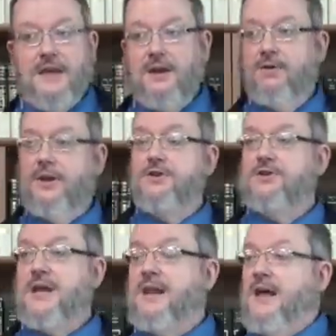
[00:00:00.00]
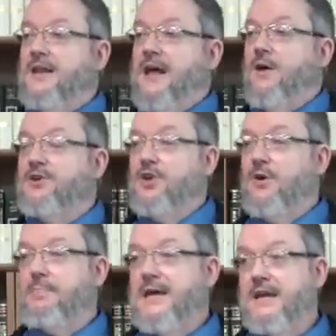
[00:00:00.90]
they don't understand. Now, when
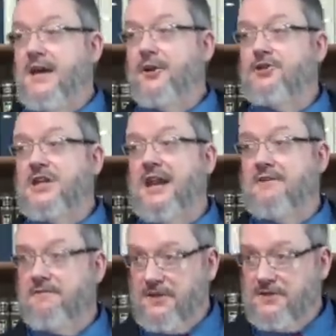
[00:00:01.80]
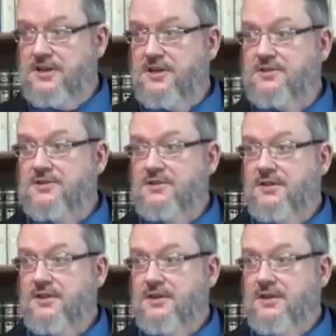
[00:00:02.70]
you begin understanding physics
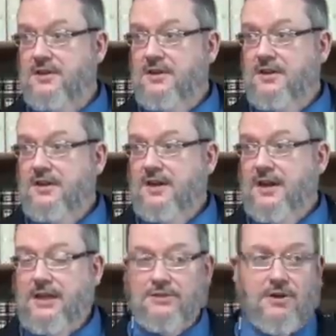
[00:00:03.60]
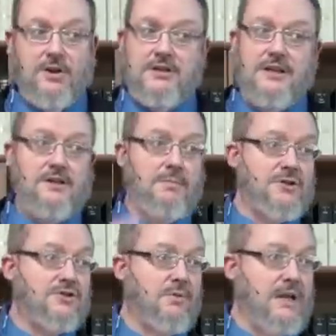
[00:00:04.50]
and that there are 10
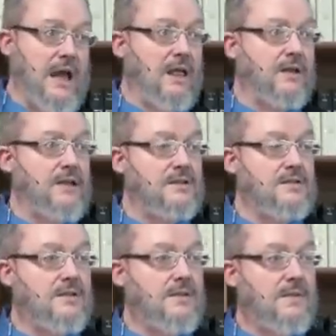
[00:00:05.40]
dimensional realities,